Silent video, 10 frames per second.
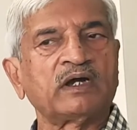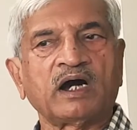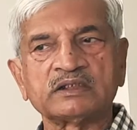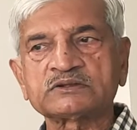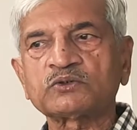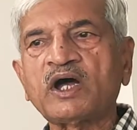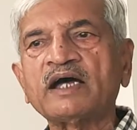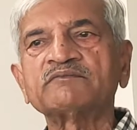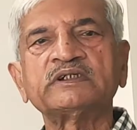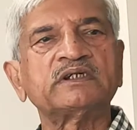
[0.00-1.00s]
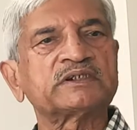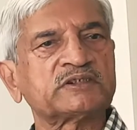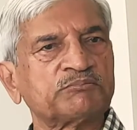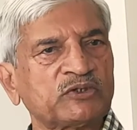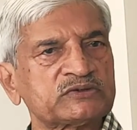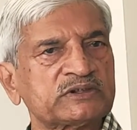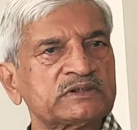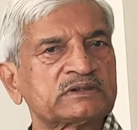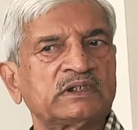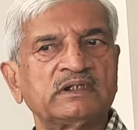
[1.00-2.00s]
also have the induction
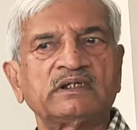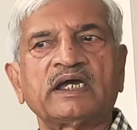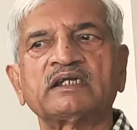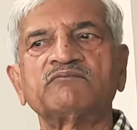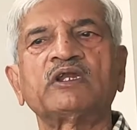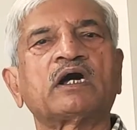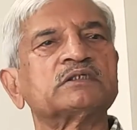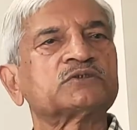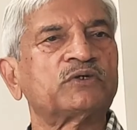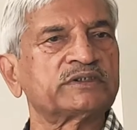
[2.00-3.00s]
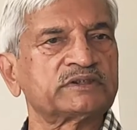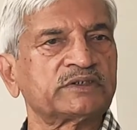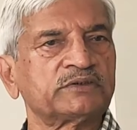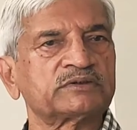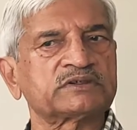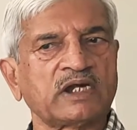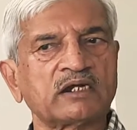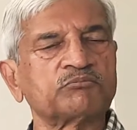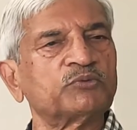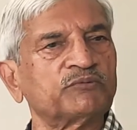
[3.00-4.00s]
process and will also
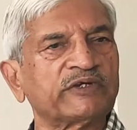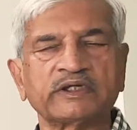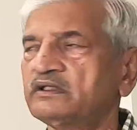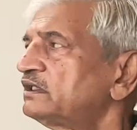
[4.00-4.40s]
start moving.